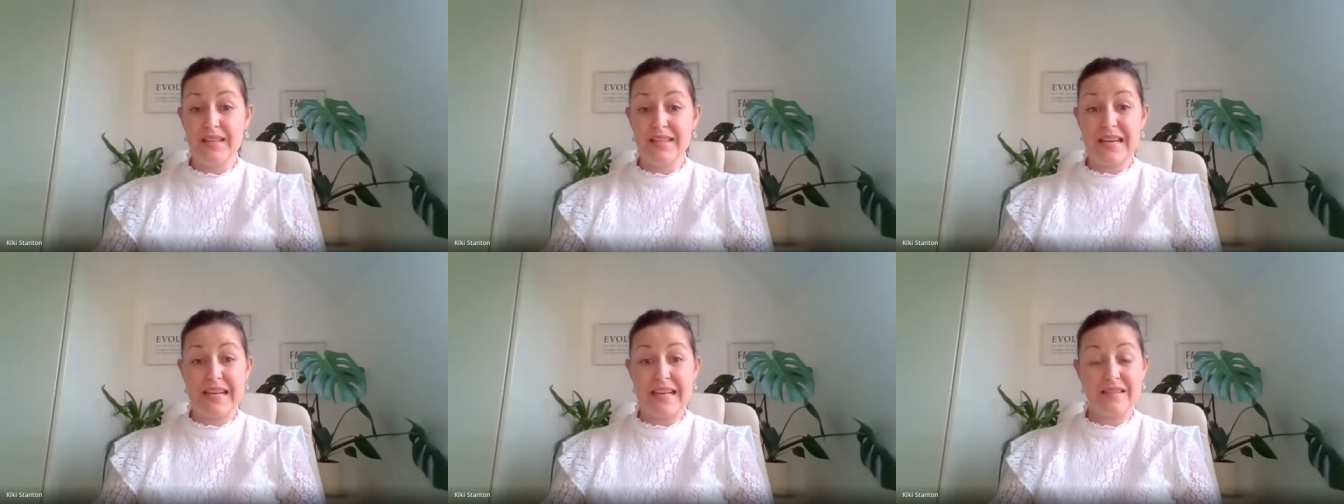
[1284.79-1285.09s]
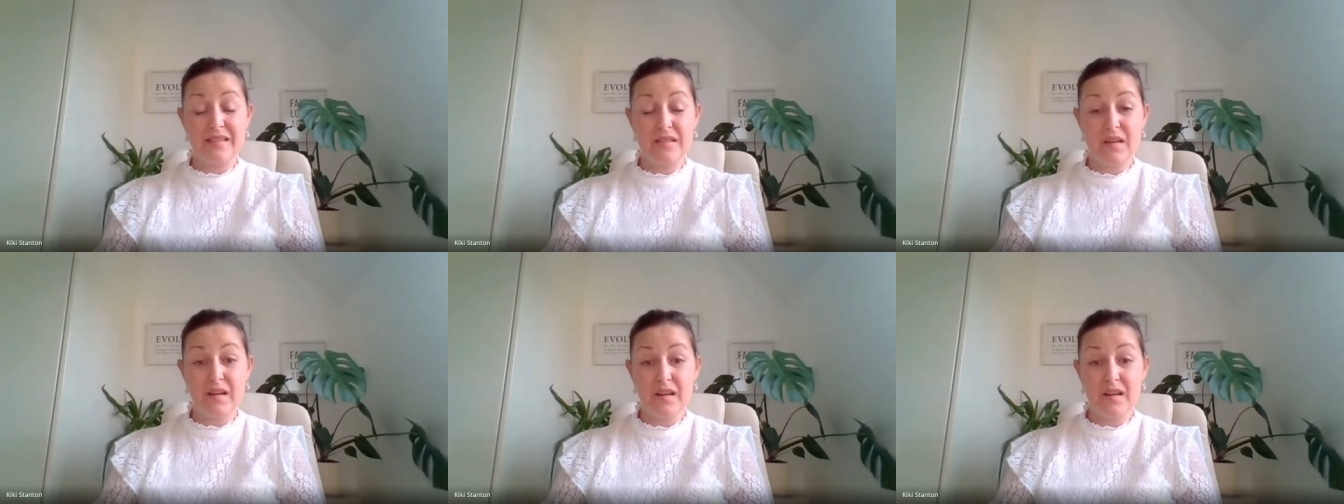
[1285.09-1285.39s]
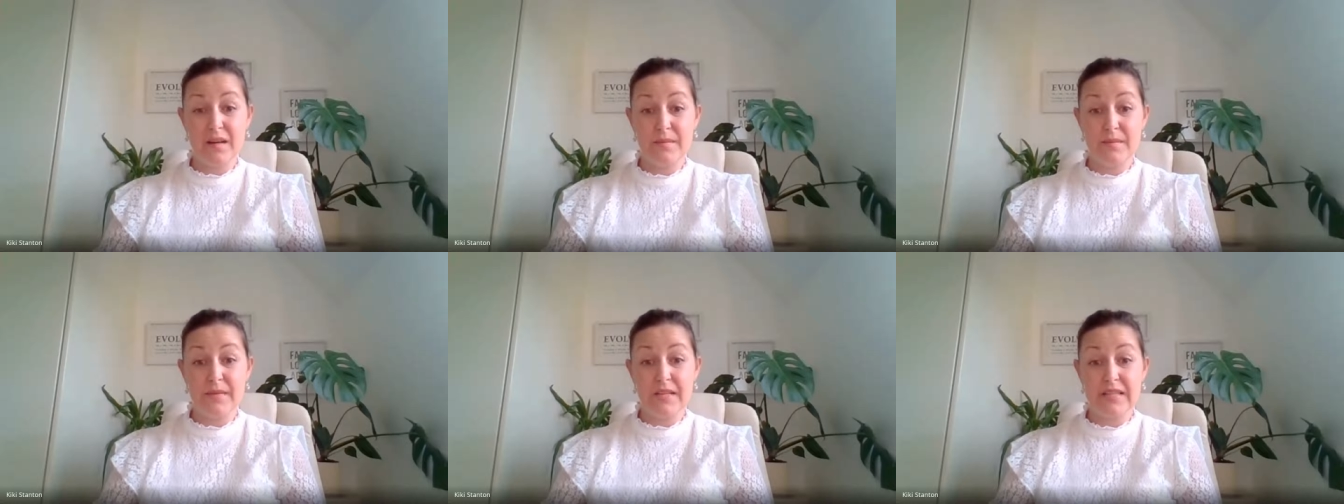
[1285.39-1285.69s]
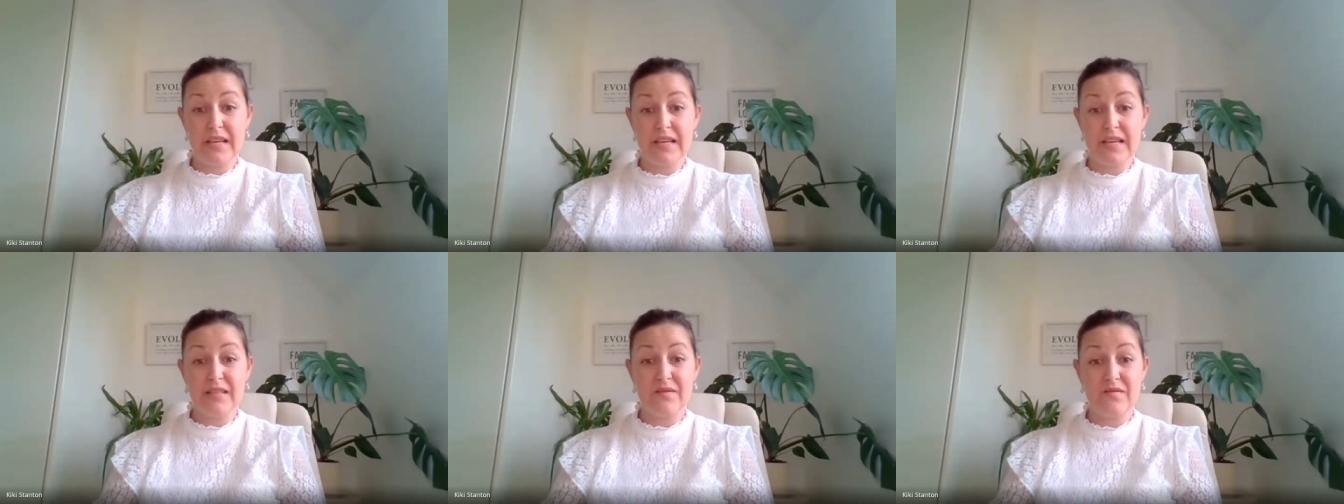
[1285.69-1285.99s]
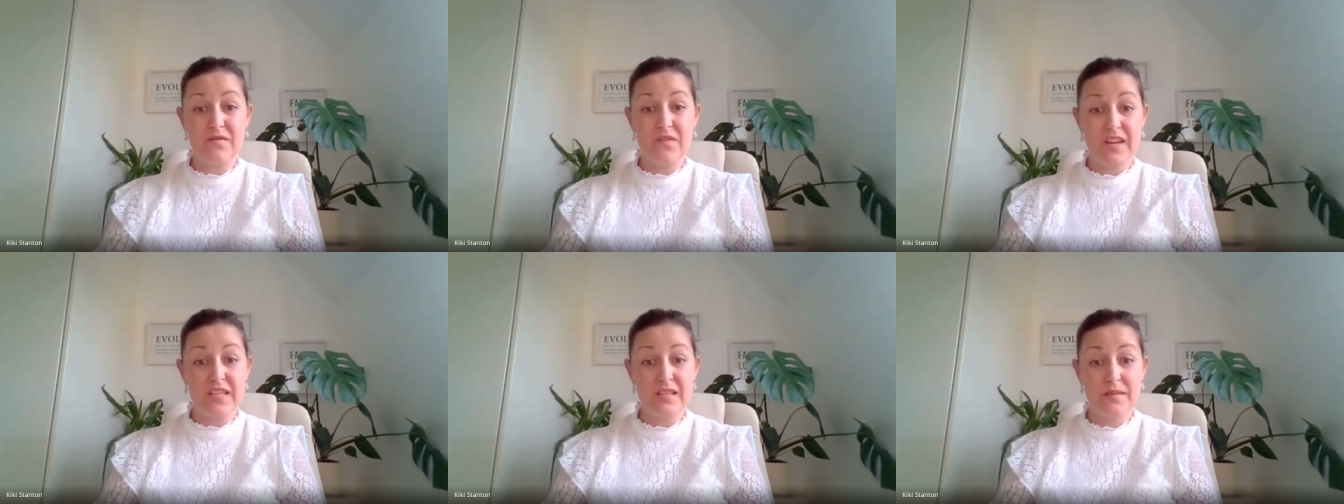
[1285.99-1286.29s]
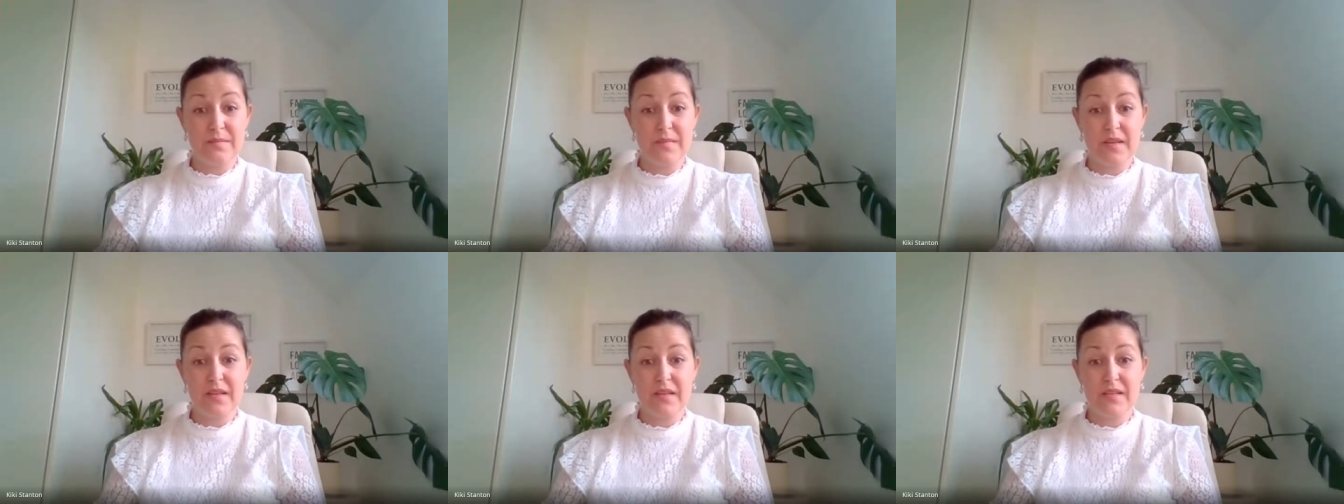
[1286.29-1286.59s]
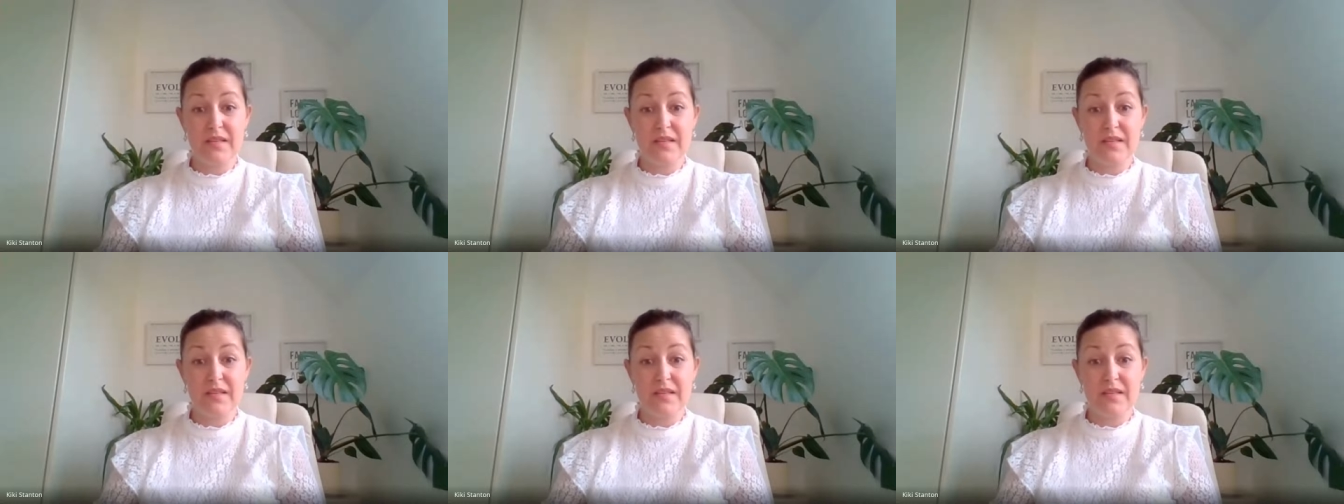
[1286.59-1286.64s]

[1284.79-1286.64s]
It takes time. It takes investment.